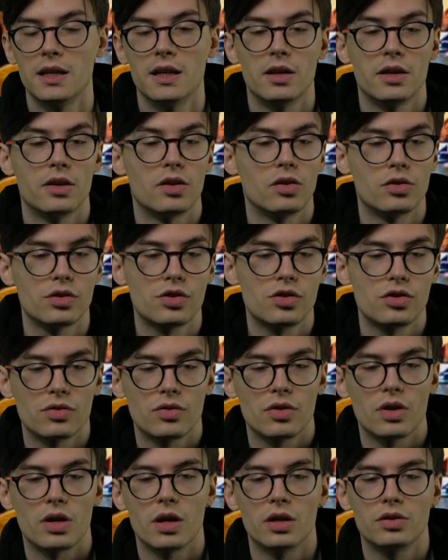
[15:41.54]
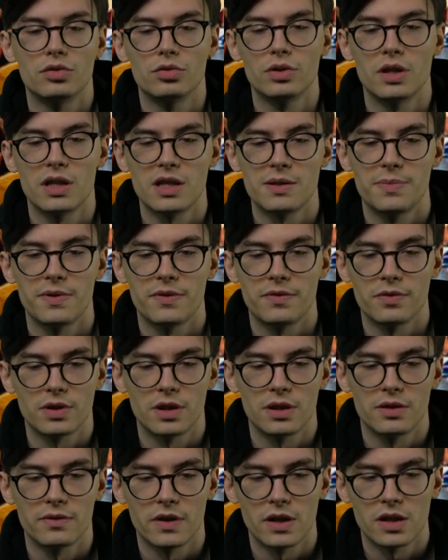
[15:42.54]
Also, 2 days before the
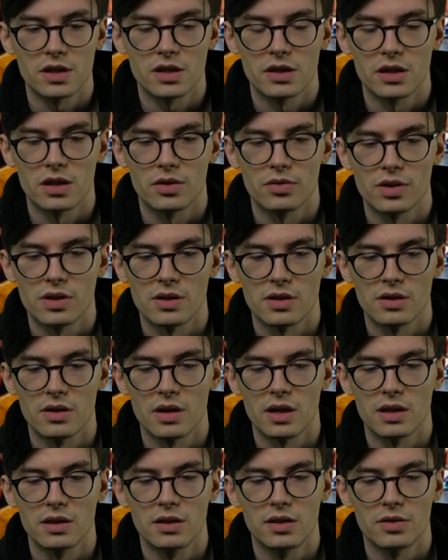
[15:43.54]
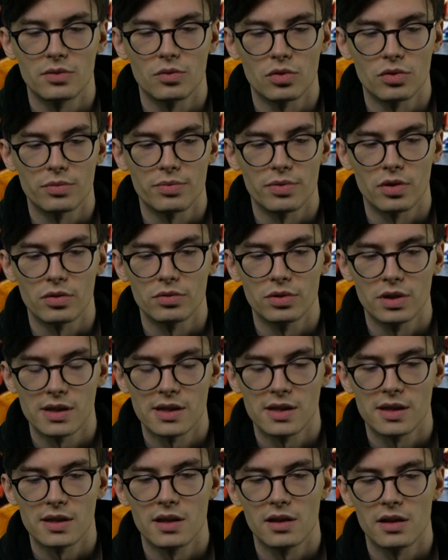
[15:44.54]
invasion, there was an anti-war protest
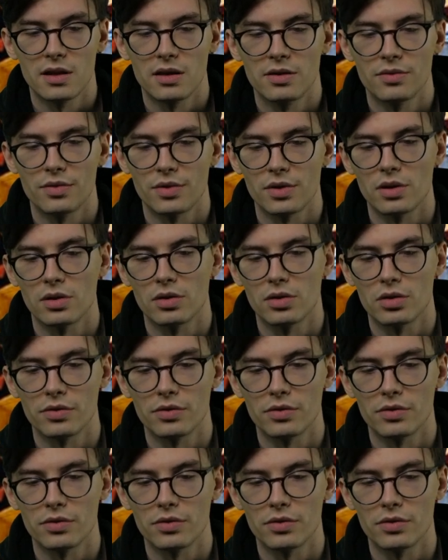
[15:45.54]
there with a lot